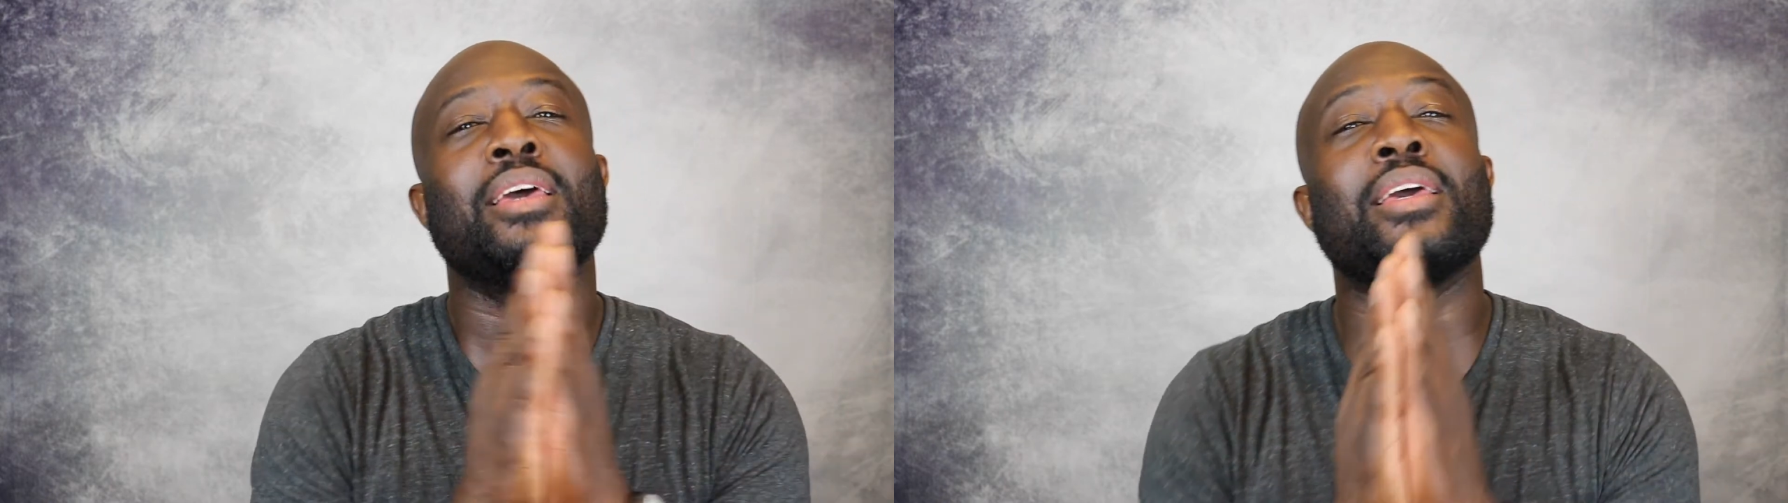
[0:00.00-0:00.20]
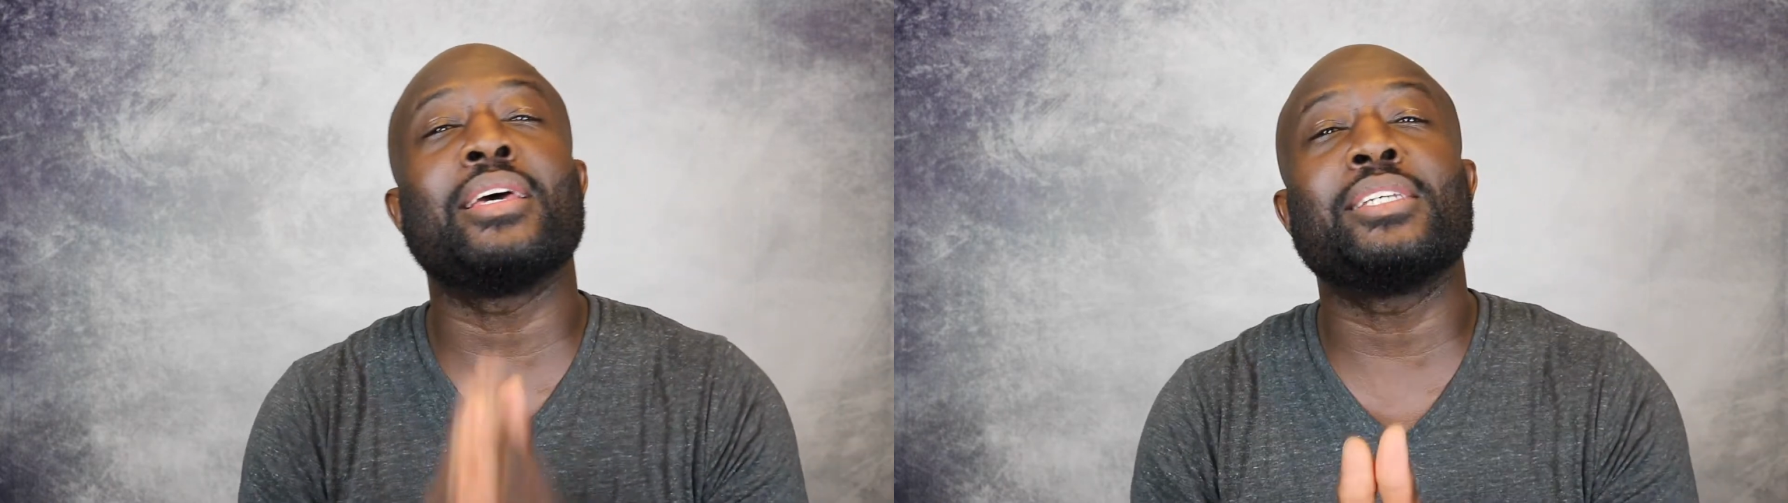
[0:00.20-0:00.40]

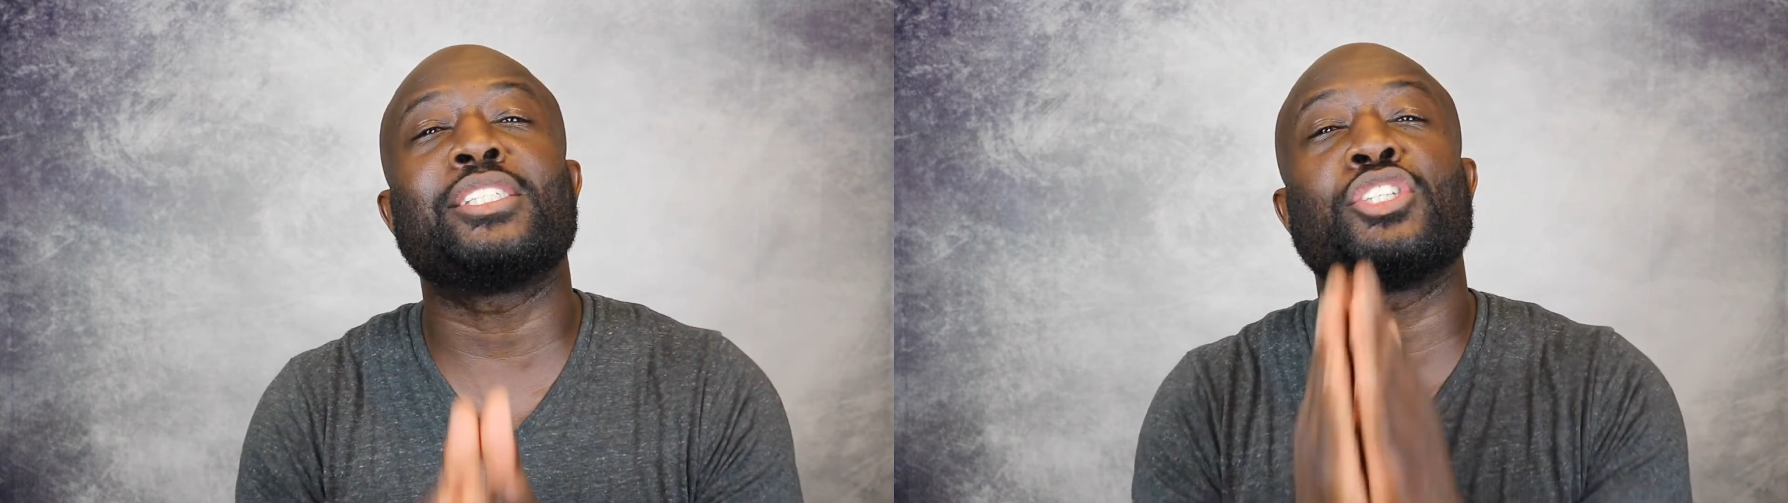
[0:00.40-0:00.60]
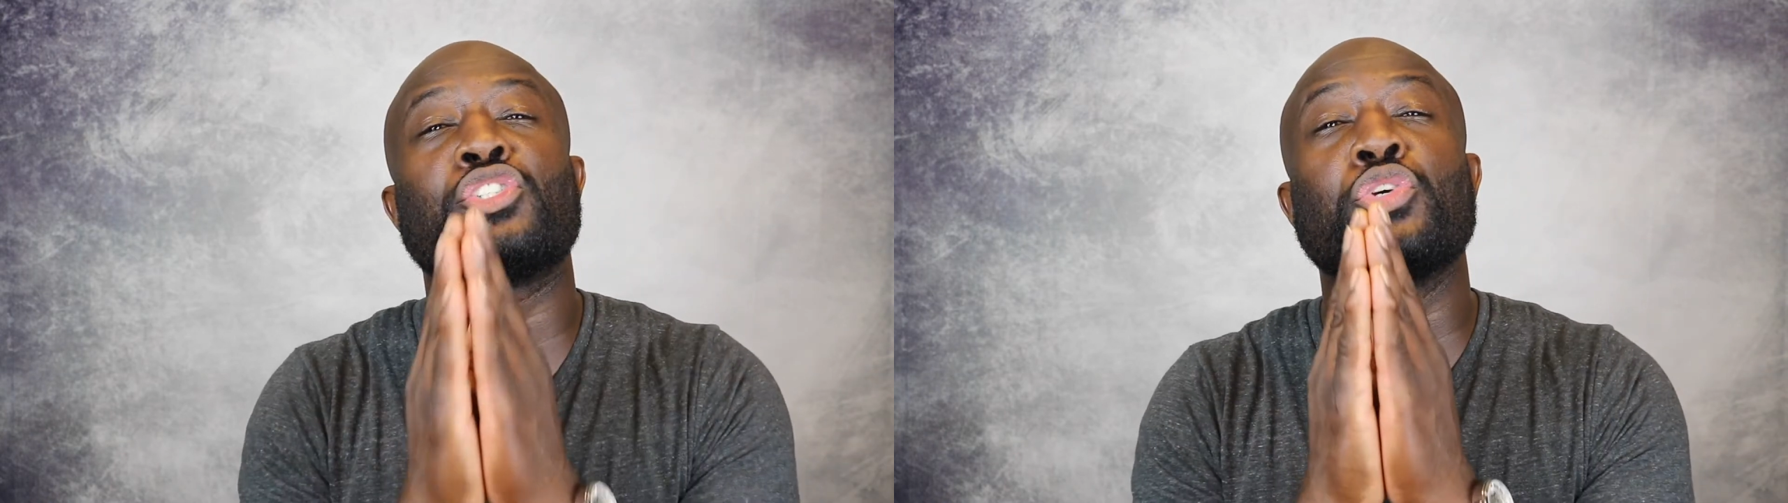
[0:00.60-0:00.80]

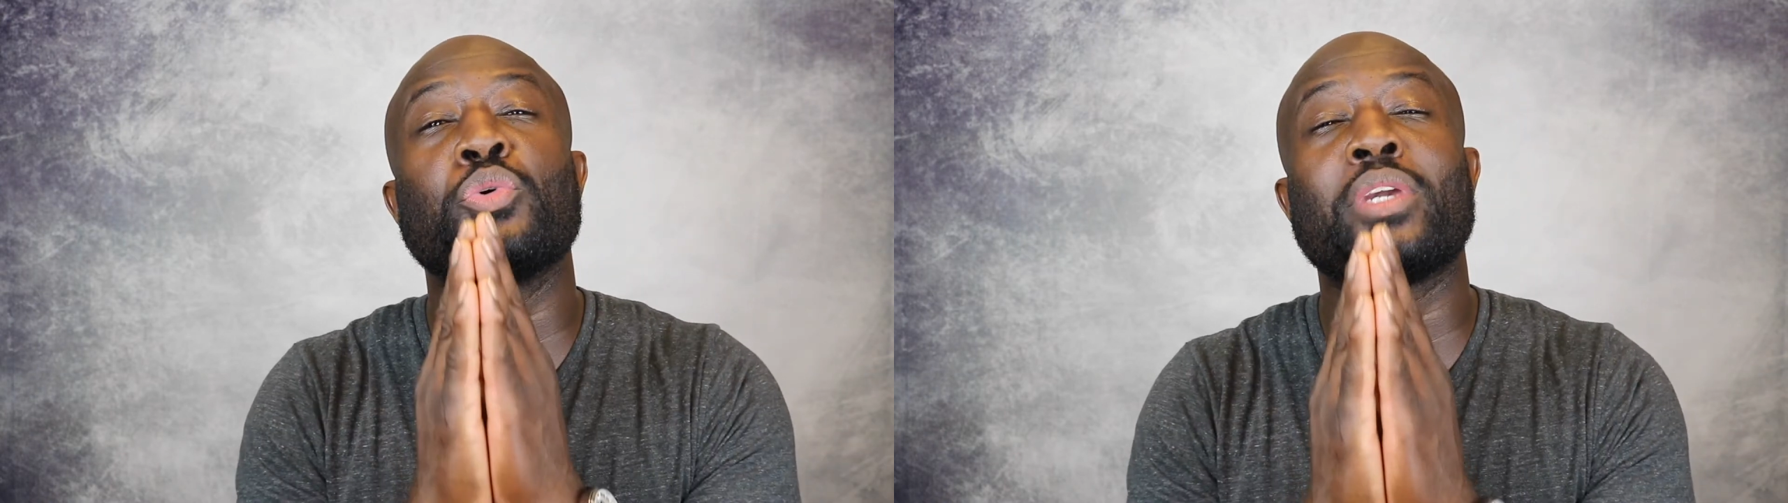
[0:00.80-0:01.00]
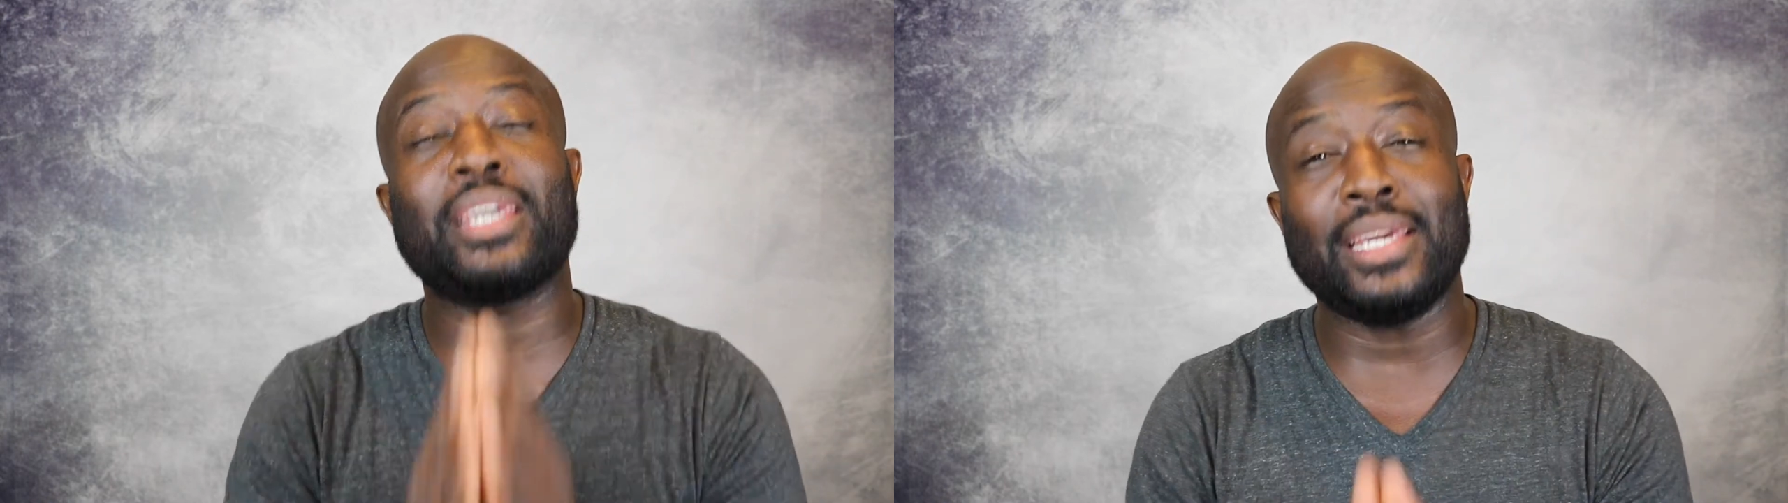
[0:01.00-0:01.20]
is
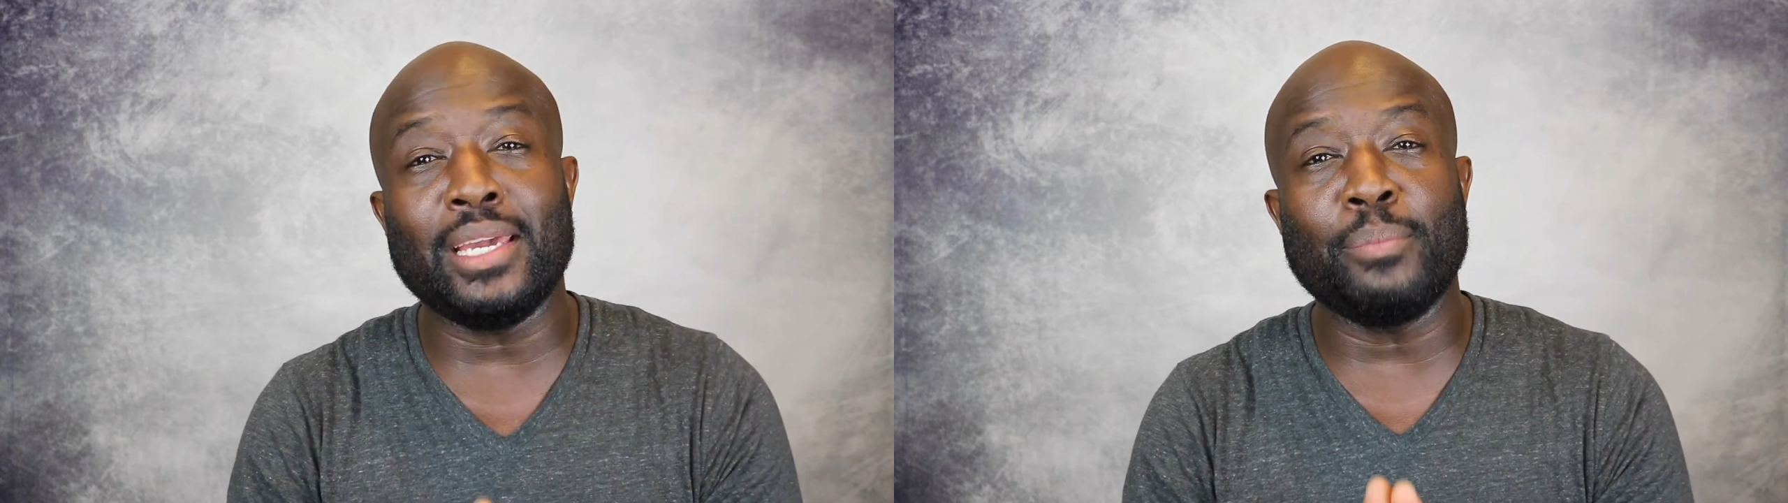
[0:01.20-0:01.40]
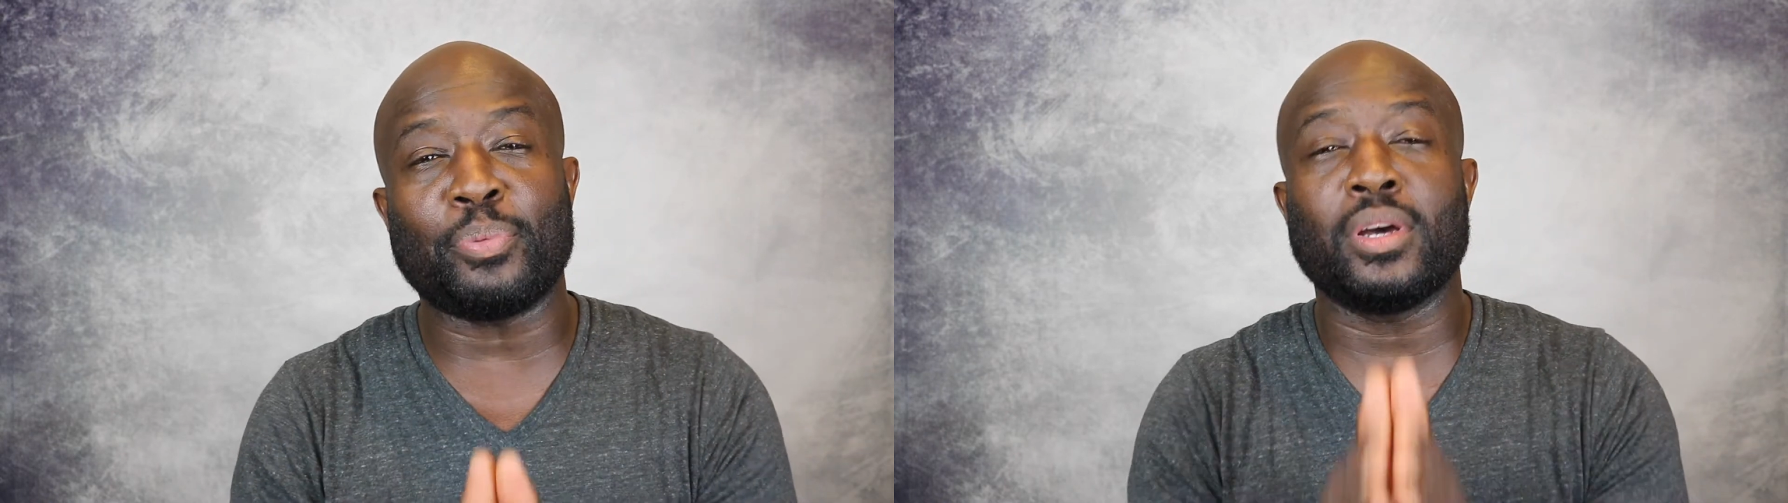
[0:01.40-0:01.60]
to
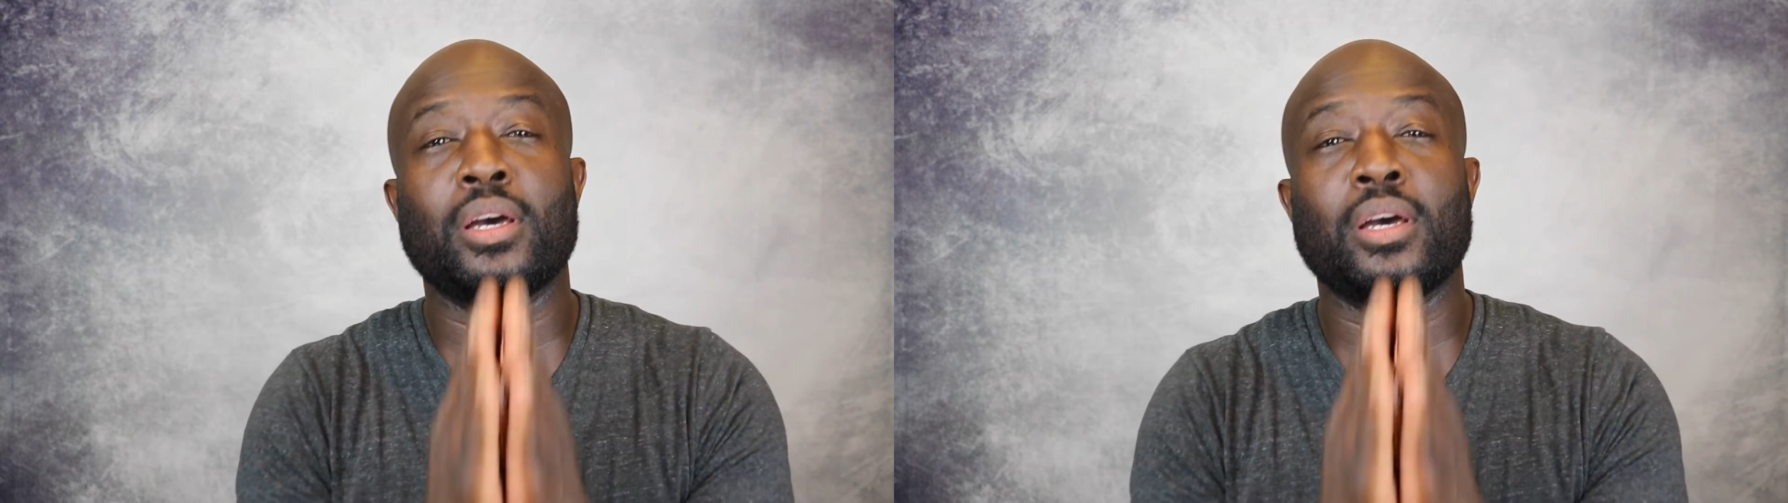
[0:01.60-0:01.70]
keep